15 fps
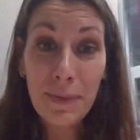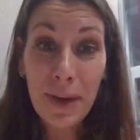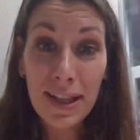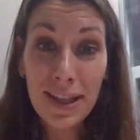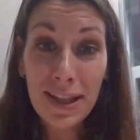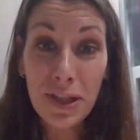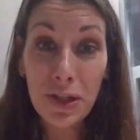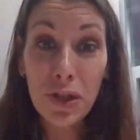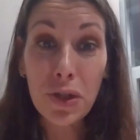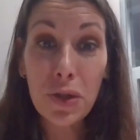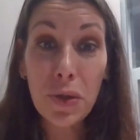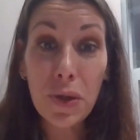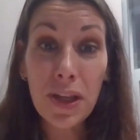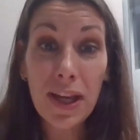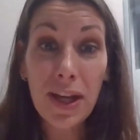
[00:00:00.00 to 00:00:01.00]
months to 2
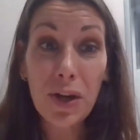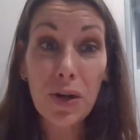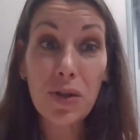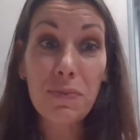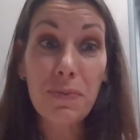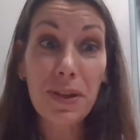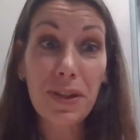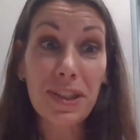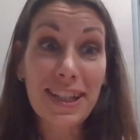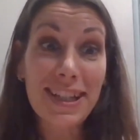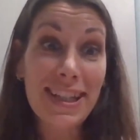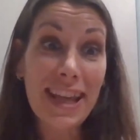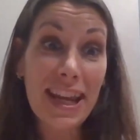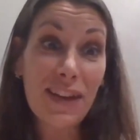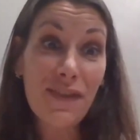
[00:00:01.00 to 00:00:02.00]
years building
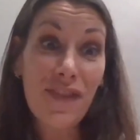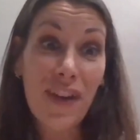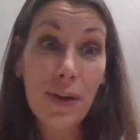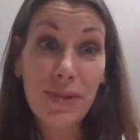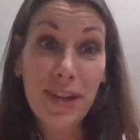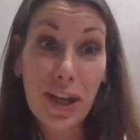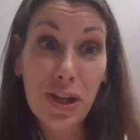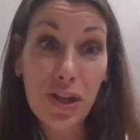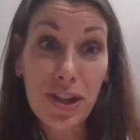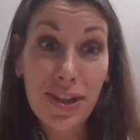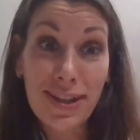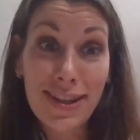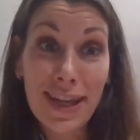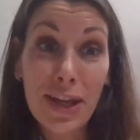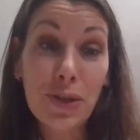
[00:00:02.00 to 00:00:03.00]
data
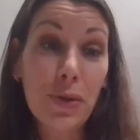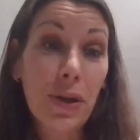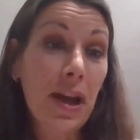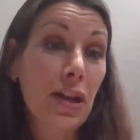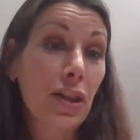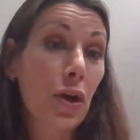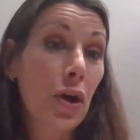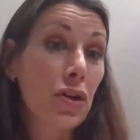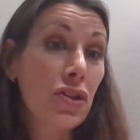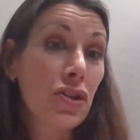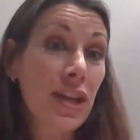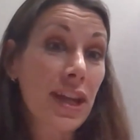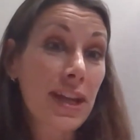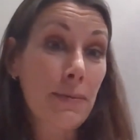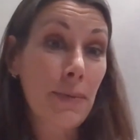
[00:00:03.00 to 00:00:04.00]
foundations and doing a large
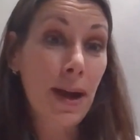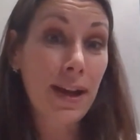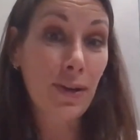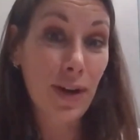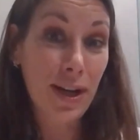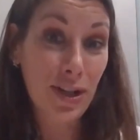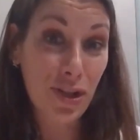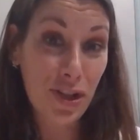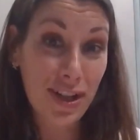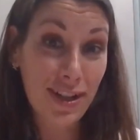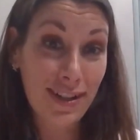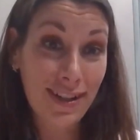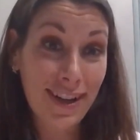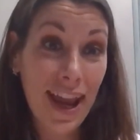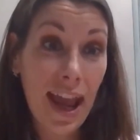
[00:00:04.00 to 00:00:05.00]
data
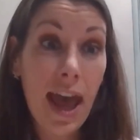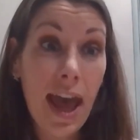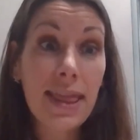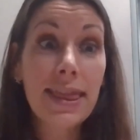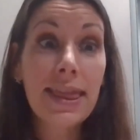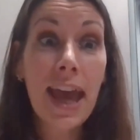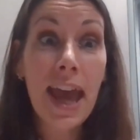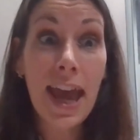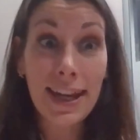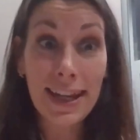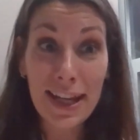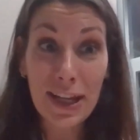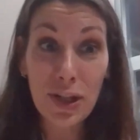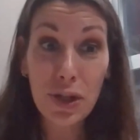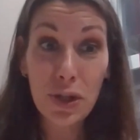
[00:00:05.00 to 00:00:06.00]
migration. And then
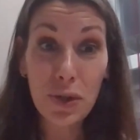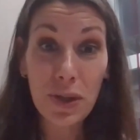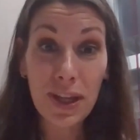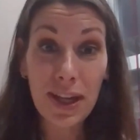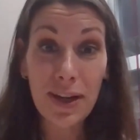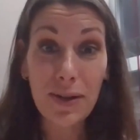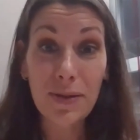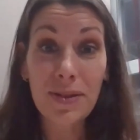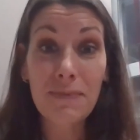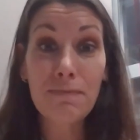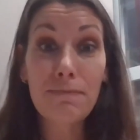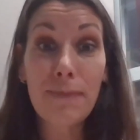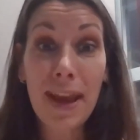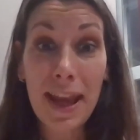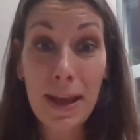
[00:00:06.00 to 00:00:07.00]
in 2 years,
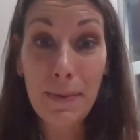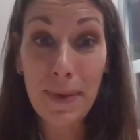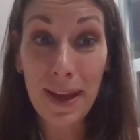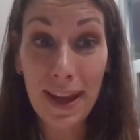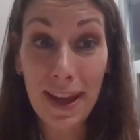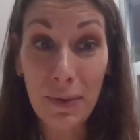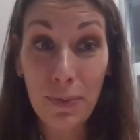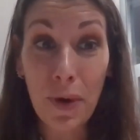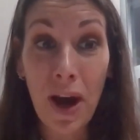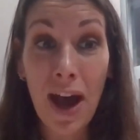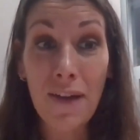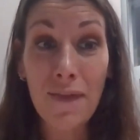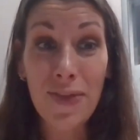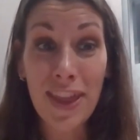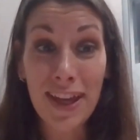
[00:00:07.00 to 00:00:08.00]
maybe we'll
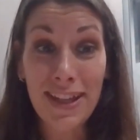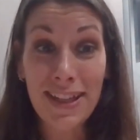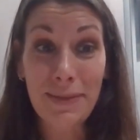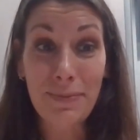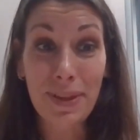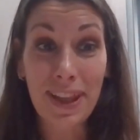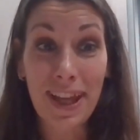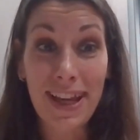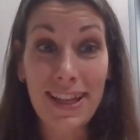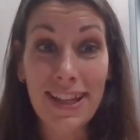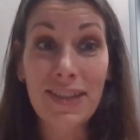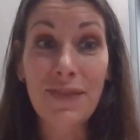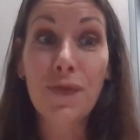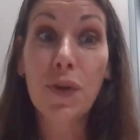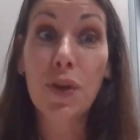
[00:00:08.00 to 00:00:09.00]
have things in
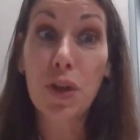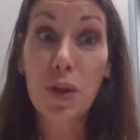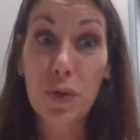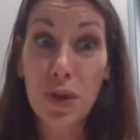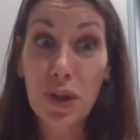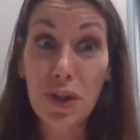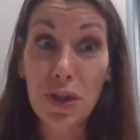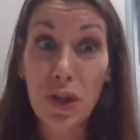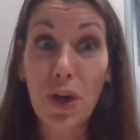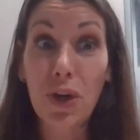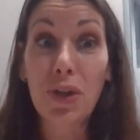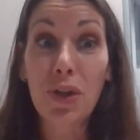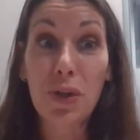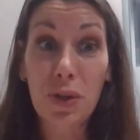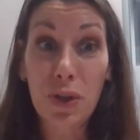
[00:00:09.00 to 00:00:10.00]
place for you to start,
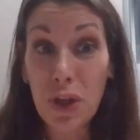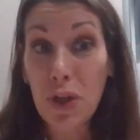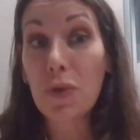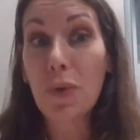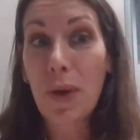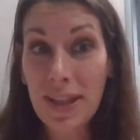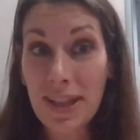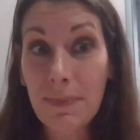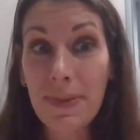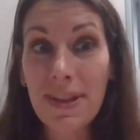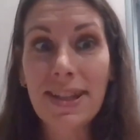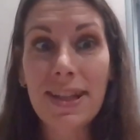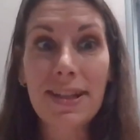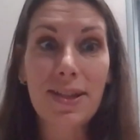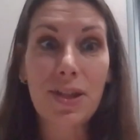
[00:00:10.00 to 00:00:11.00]
you as the
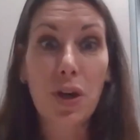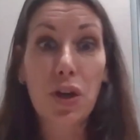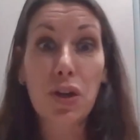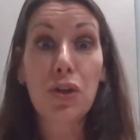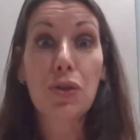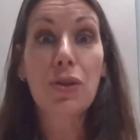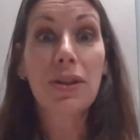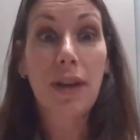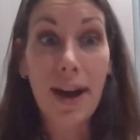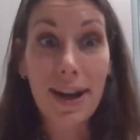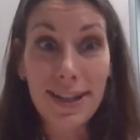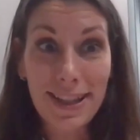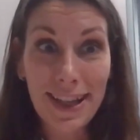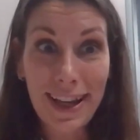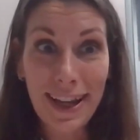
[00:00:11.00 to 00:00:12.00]
business start
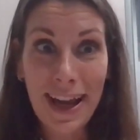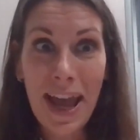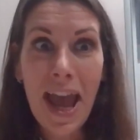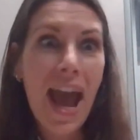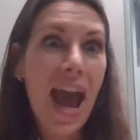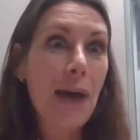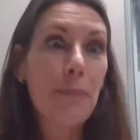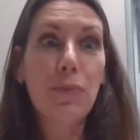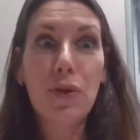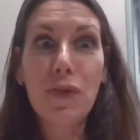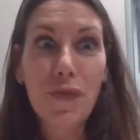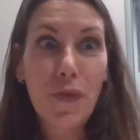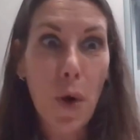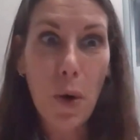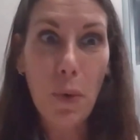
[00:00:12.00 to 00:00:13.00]
utilizing and move
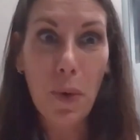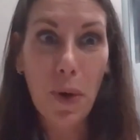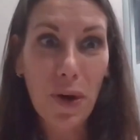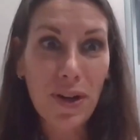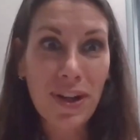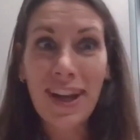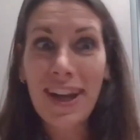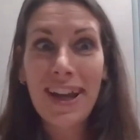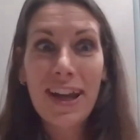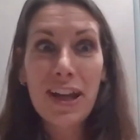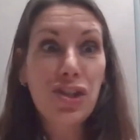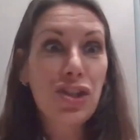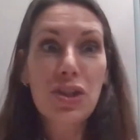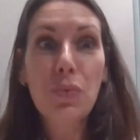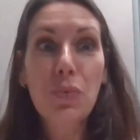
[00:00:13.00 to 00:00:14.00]
forward.
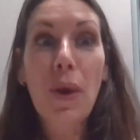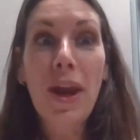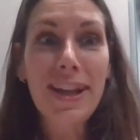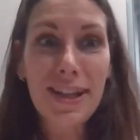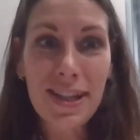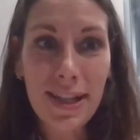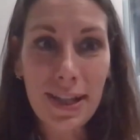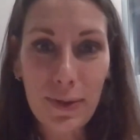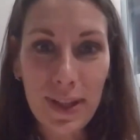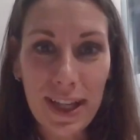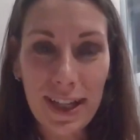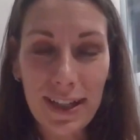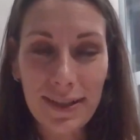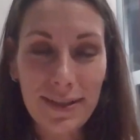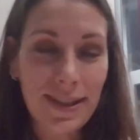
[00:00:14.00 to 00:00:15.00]
Just wait 2
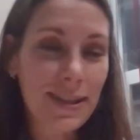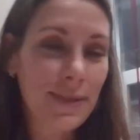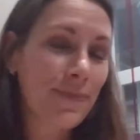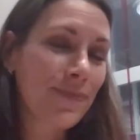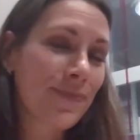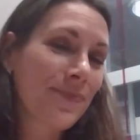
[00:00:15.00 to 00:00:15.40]
years.